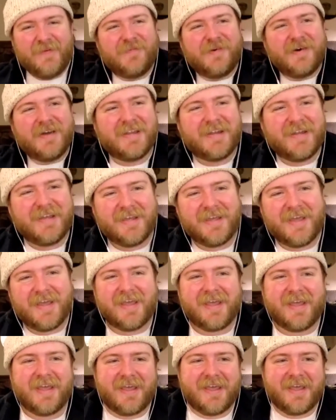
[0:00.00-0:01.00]
but
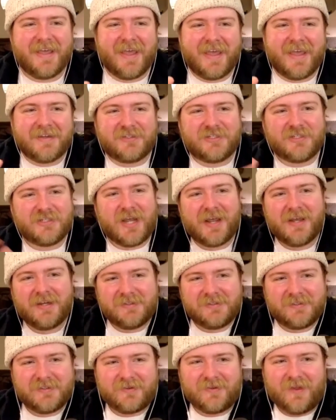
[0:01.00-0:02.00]
it
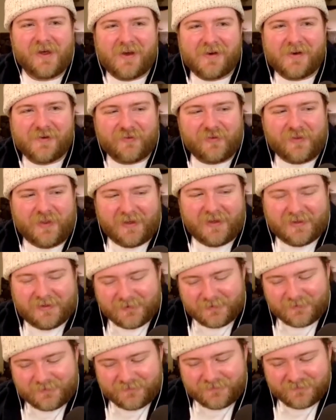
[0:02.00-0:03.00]
changed a lot of like